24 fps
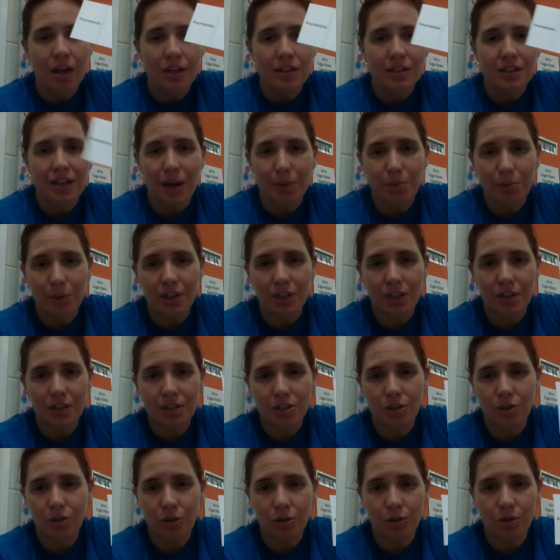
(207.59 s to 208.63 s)
type it
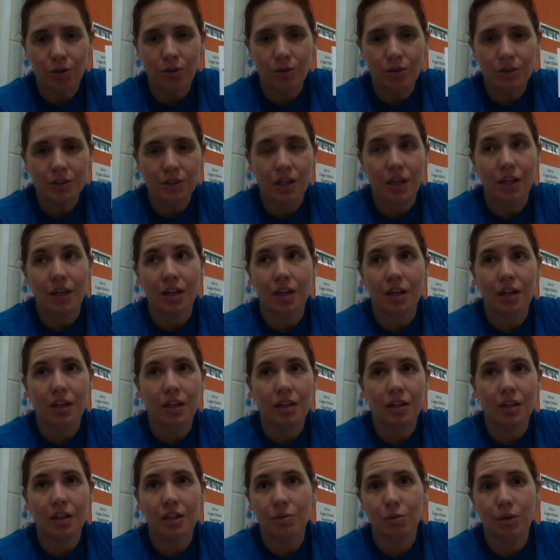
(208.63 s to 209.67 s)
into Google and
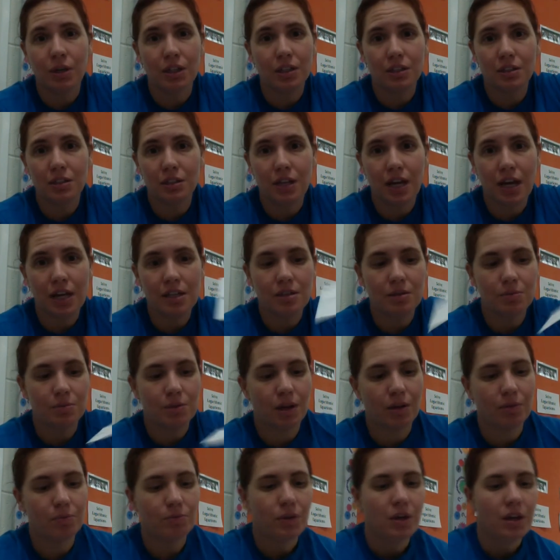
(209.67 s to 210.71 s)
say, what is an
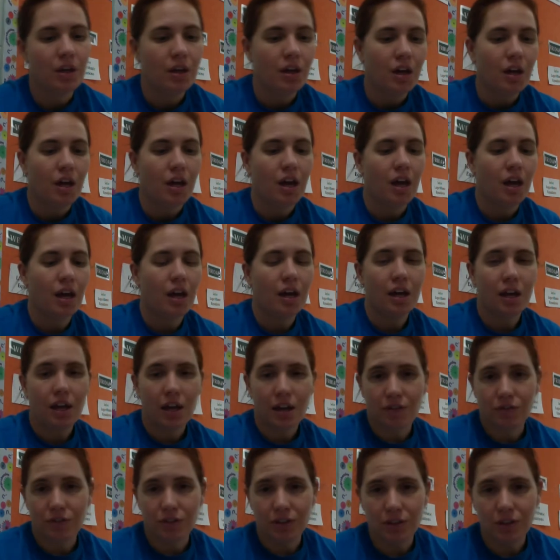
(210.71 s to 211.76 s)
asymptote?
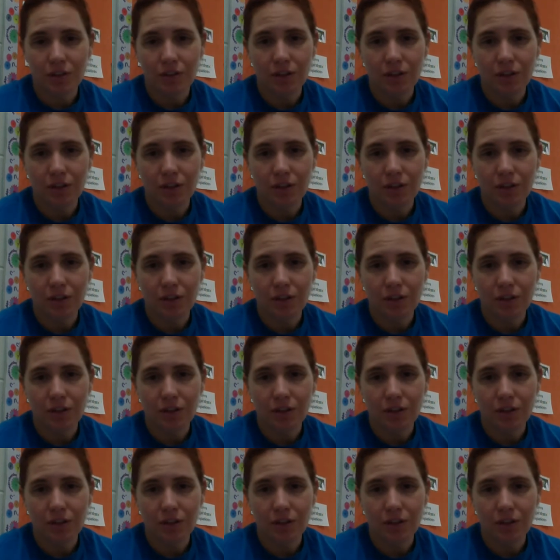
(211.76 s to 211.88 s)
If you do